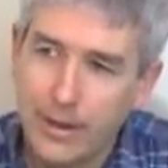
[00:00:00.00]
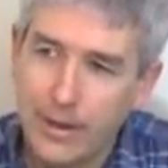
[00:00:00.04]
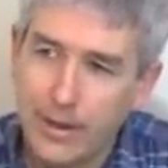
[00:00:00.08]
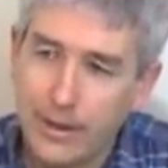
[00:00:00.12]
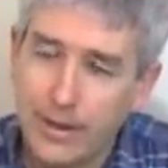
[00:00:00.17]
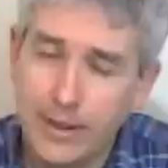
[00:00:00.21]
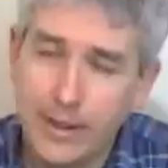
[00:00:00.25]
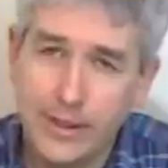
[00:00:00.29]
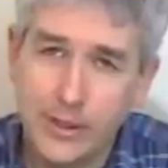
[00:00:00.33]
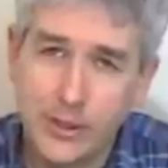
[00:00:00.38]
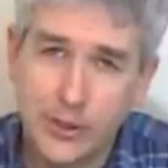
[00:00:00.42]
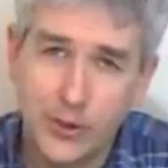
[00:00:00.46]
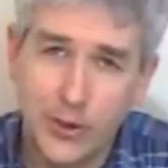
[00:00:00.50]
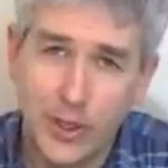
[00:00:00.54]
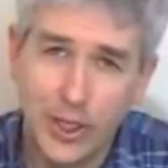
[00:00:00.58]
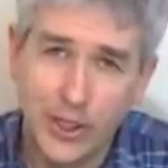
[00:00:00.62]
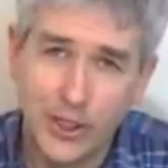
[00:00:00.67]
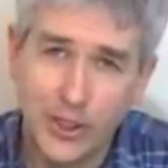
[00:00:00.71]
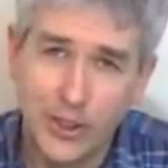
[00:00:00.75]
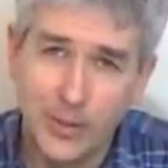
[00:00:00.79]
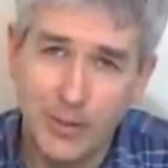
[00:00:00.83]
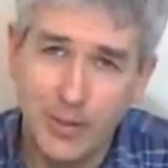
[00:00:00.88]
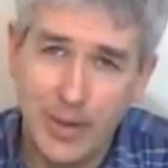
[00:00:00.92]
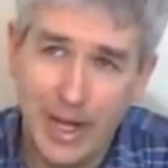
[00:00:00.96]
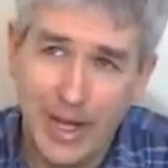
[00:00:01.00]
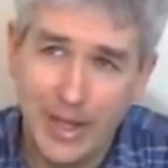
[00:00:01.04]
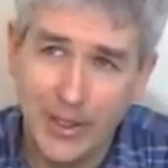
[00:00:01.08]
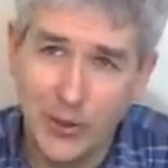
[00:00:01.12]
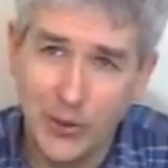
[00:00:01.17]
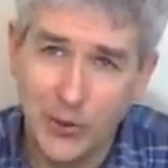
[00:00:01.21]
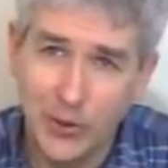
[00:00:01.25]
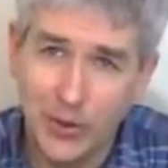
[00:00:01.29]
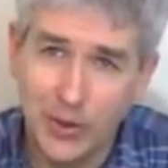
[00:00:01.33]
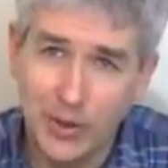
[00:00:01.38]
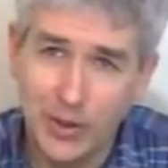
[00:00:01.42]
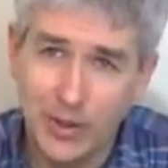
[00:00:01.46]
instruction
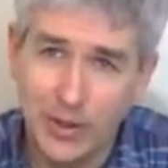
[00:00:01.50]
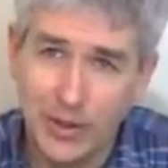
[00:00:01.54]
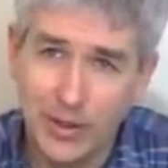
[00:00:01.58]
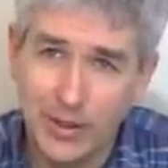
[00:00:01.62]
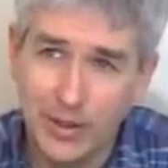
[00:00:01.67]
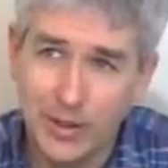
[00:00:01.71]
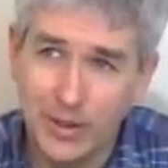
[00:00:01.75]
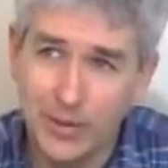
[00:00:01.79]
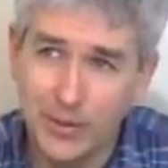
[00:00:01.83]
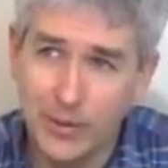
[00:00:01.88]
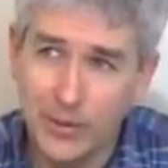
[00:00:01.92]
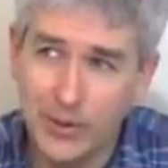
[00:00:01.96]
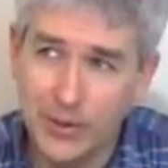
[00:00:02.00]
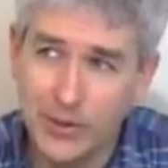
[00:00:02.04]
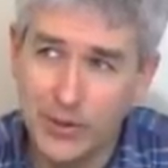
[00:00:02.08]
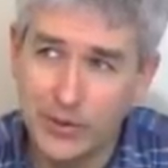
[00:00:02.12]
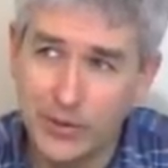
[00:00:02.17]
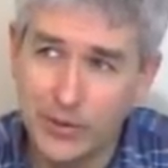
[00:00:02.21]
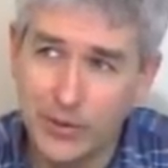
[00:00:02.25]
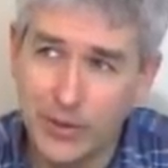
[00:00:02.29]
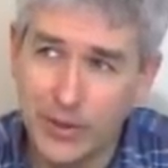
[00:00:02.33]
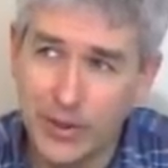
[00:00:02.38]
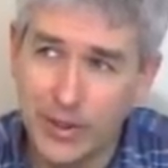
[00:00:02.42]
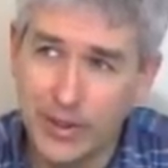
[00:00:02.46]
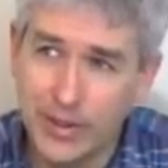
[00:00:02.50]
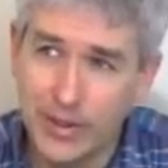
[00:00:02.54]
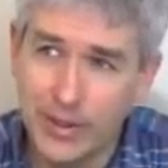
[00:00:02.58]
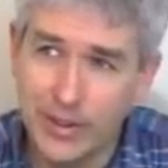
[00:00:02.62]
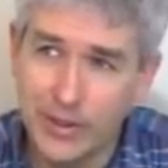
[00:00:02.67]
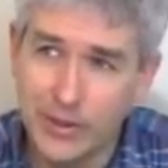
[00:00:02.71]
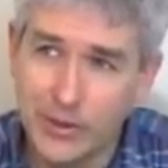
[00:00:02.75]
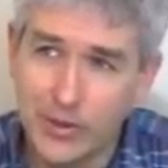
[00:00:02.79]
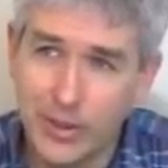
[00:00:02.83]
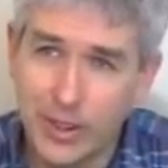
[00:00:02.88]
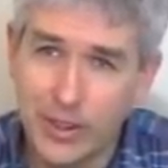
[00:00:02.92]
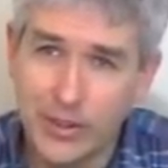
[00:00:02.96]
manual, which really the
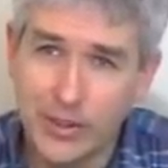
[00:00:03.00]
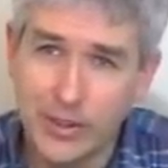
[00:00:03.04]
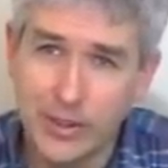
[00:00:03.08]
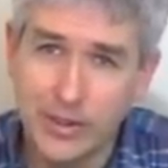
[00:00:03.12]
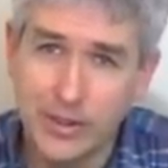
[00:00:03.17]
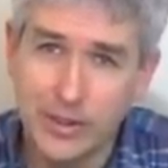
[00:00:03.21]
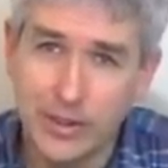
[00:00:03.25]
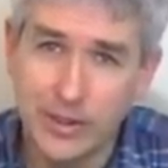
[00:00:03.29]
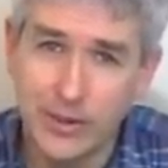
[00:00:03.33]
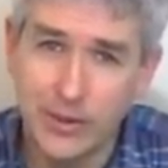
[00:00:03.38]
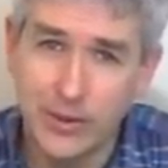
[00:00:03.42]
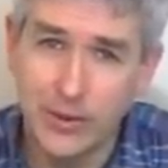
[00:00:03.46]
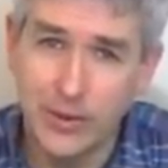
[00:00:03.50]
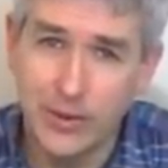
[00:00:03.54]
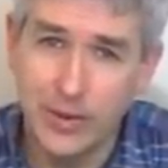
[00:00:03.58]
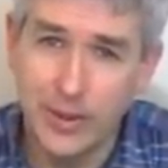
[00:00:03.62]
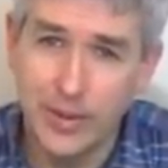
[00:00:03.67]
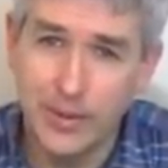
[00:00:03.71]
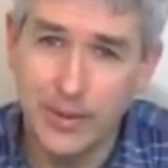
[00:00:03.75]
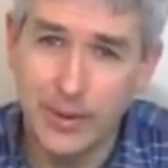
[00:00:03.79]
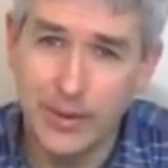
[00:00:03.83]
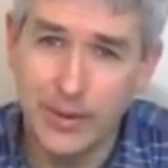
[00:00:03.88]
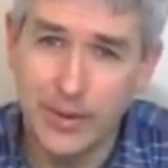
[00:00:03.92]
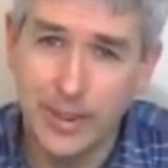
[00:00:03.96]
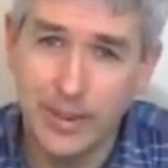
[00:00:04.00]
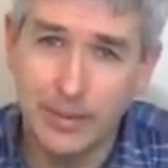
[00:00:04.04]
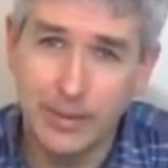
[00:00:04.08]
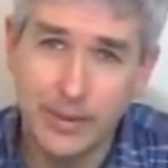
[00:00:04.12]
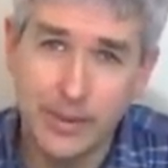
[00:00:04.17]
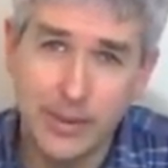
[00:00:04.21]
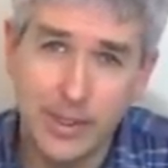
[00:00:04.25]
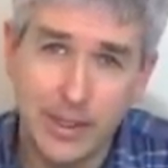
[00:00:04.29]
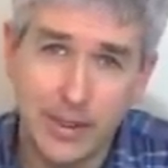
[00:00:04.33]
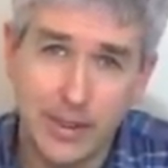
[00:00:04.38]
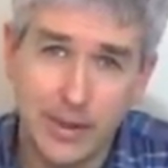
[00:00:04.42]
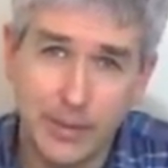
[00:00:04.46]
instructions are only about 10%
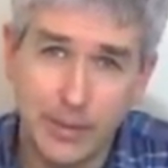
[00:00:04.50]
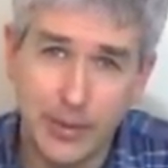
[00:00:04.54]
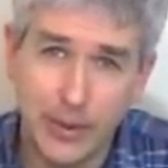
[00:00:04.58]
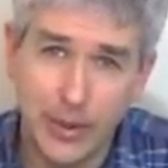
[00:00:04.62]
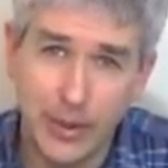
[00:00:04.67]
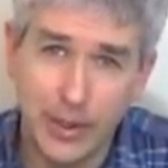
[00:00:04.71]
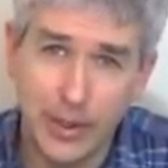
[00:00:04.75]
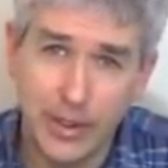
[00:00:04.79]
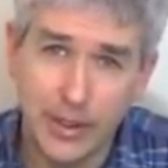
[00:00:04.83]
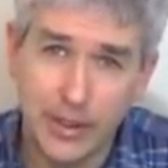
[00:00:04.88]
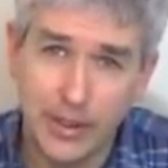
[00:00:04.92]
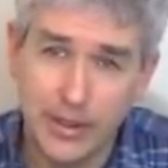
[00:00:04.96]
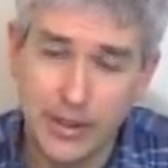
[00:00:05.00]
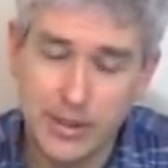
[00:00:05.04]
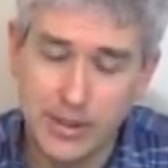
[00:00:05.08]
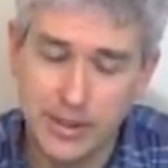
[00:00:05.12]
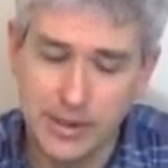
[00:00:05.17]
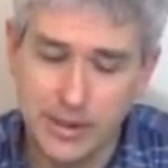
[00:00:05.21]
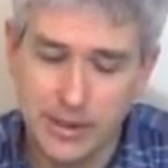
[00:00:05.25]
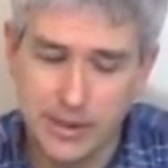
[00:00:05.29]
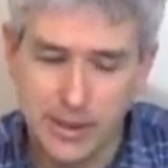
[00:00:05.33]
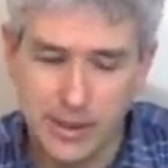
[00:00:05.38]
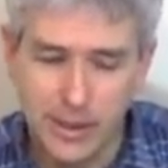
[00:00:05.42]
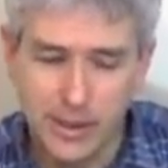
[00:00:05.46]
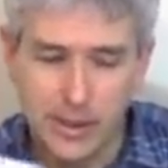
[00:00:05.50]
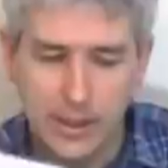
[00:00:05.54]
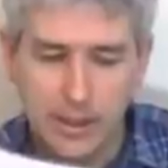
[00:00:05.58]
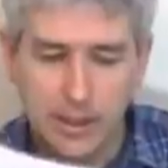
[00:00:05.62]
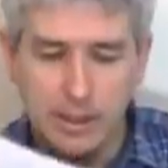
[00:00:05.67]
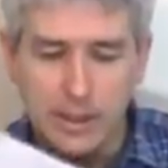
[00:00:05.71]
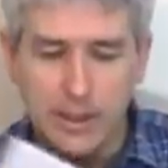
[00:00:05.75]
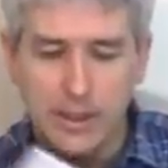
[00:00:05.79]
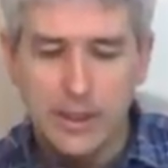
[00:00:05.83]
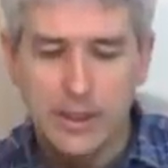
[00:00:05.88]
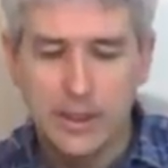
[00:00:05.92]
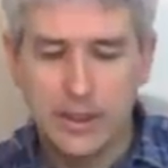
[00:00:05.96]
of the book. This is,
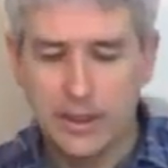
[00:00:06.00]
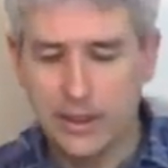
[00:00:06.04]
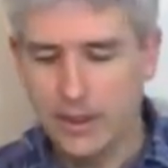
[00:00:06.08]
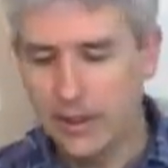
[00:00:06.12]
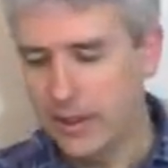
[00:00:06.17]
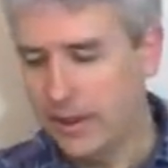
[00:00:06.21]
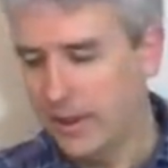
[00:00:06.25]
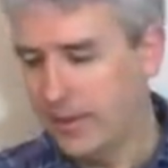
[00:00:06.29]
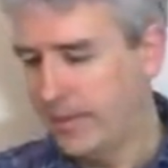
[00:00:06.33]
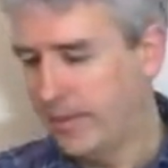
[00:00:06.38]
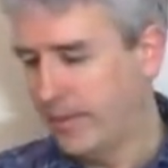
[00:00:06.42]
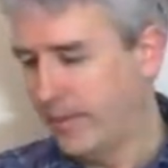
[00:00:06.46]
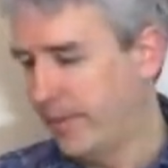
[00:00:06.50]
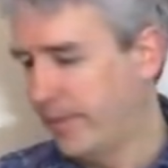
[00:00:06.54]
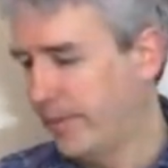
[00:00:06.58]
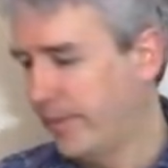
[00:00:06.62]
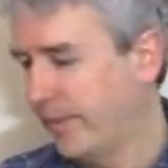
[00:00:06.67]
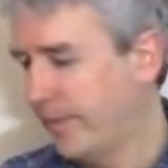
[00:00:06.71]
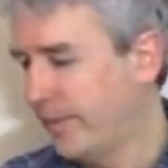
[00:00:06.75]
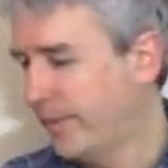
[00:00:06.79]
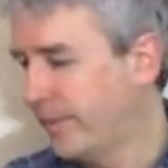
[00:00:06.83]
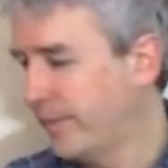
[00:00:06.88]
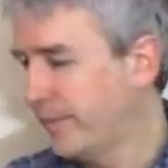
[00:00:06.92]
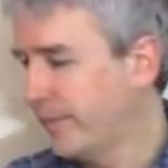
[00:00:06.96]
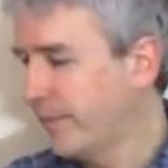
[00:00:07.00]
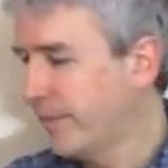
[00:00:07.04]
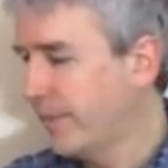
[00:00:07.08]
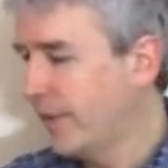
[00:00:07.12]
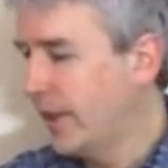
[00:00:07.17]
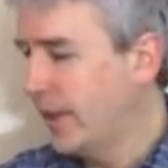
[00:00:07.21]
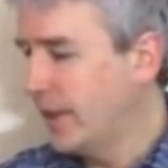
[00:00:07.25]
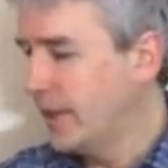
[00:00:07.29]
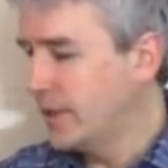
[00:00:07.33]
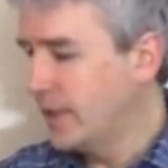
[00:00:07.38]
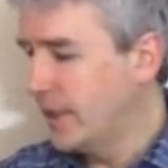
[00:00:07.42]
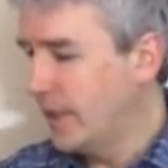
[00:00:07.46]
like
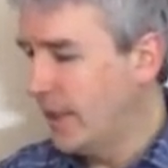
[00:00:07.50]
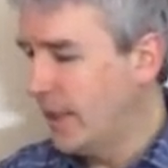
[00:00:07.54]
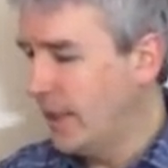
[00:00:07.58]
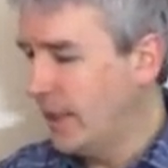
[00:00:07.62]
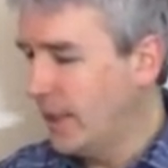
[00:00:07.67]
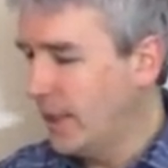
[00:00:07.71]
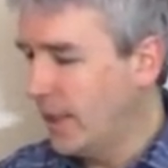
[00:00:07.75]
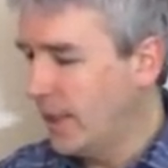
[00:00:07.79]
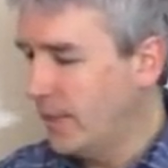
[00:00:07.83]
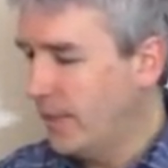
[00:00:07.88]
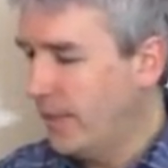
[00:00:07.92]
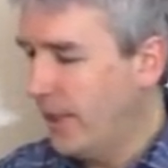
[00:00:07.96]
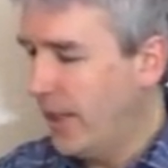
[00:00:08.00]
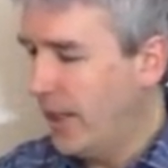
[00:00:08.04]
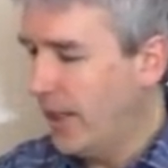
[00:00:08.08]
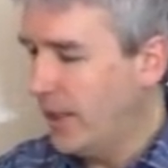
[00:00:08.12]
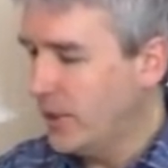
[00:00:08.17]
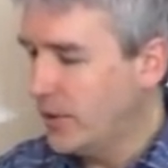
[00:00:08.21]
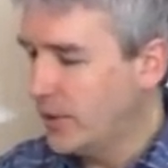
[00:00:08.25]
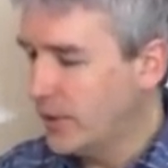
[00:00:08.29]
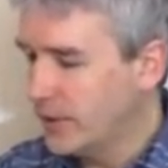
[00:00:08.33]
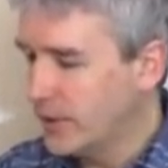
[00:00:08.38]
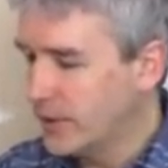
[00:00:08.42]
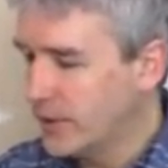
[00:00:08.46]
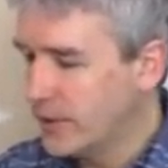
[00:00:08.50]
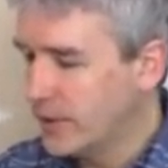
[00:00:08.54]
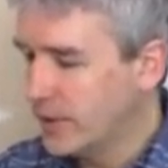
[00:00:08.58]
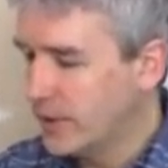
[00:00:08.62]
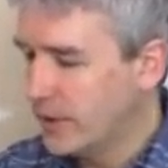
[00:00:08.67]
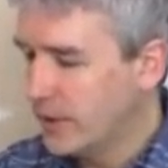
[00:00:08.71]
I said, 89 pages,